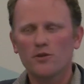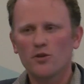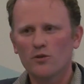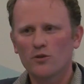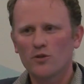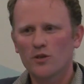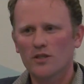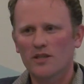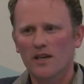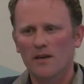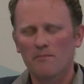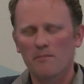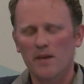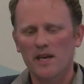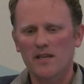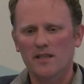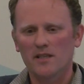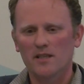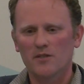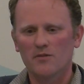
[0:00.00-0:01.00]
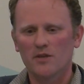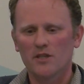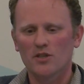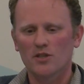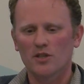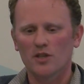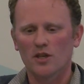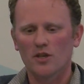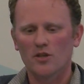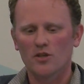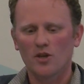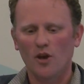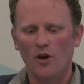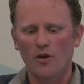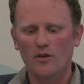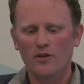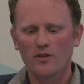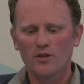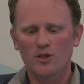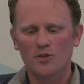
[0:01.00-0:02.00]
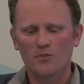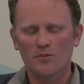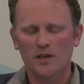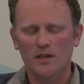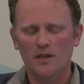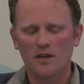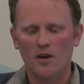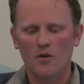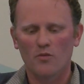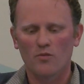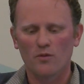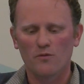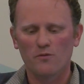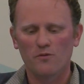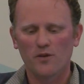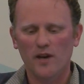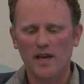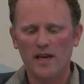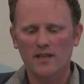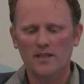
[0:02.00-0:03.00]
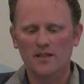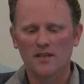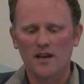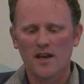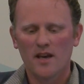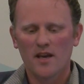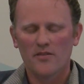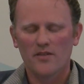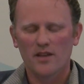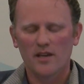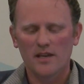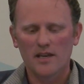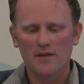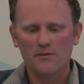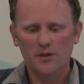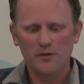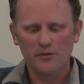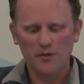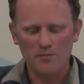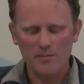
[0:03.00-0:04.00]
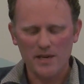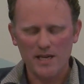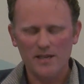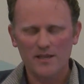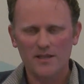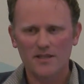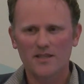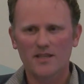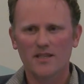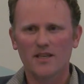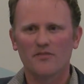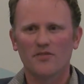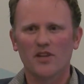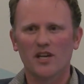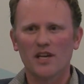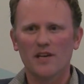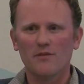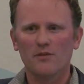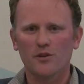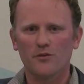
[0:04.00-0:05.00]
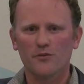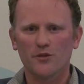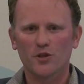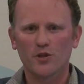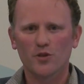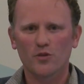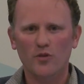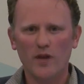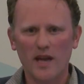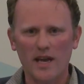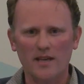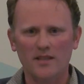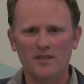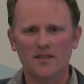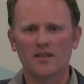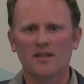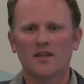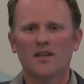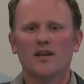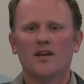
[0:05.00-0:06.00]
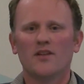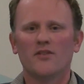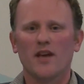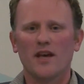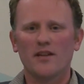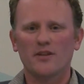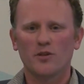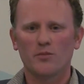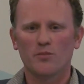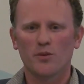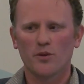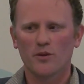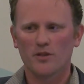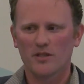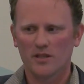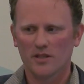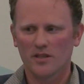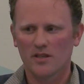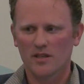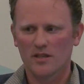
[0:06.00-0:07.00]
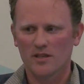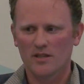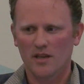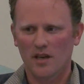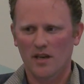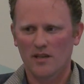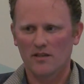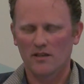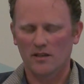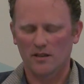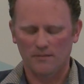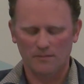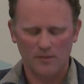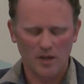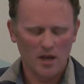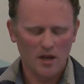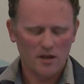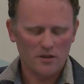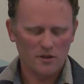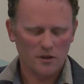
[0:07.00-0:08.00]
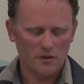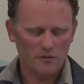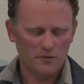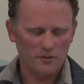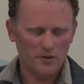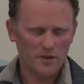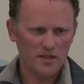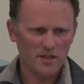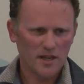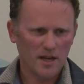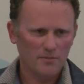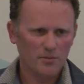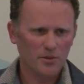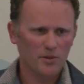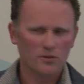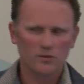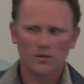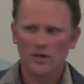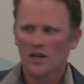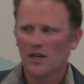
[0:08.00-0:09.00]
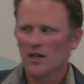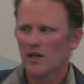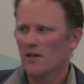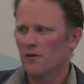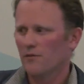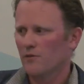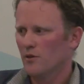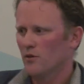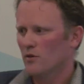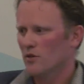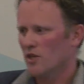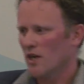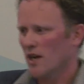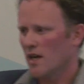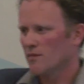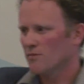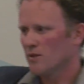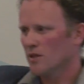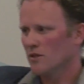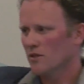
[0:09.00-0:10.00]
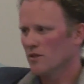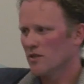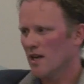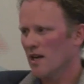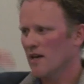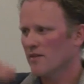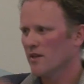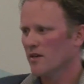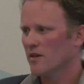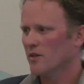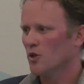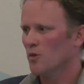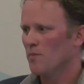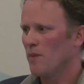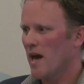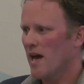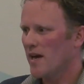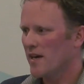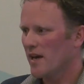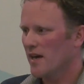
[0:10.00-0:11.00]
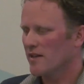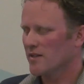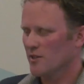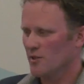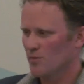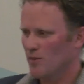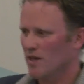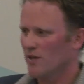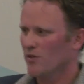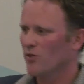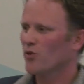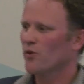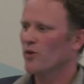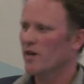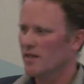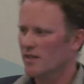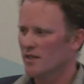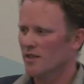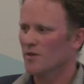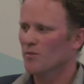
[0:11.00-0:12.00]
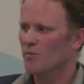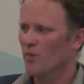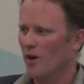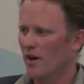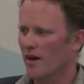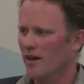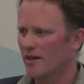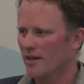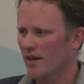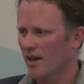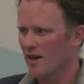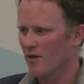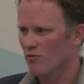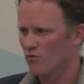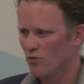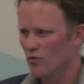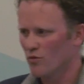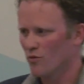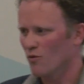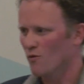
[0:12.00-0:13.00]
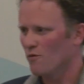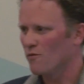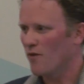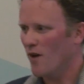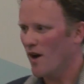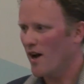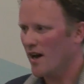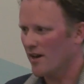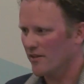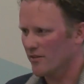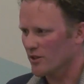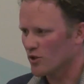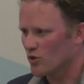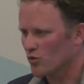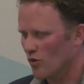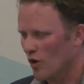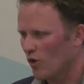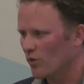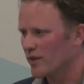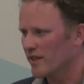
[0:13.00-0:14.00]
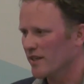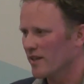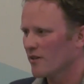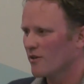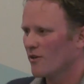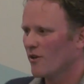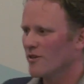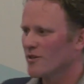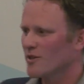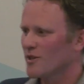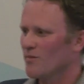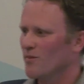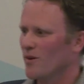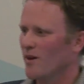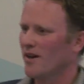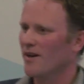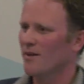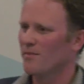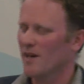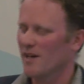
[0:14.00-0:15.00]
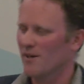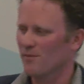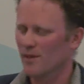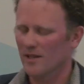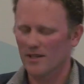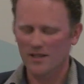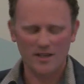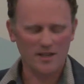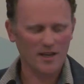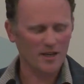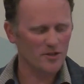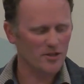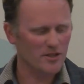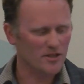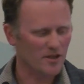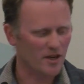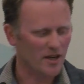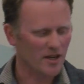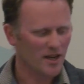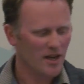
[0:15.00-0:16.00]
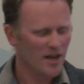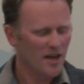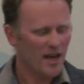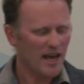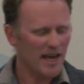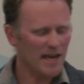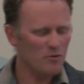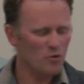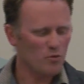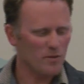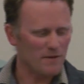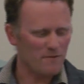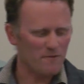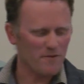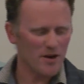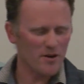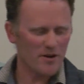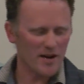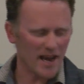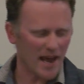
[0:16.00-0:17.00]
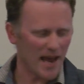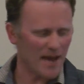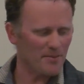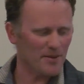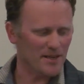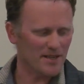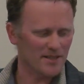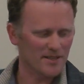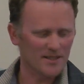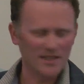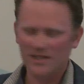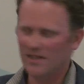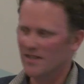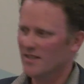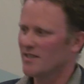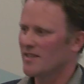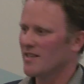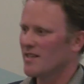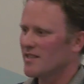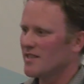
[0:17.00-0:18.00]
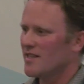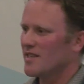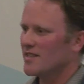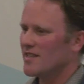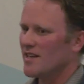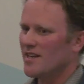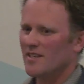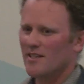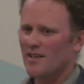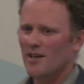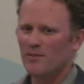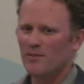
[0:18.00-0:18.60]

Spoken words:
for you to make an intervention is going to be reflect the level of immediacy and the level of threat that the person is under. So, for example, if you're James and you're down there and your pack house is being threatened by a rural fire that's rolling across the Bay of Plenty countryside, he will be very happy to see this DC-10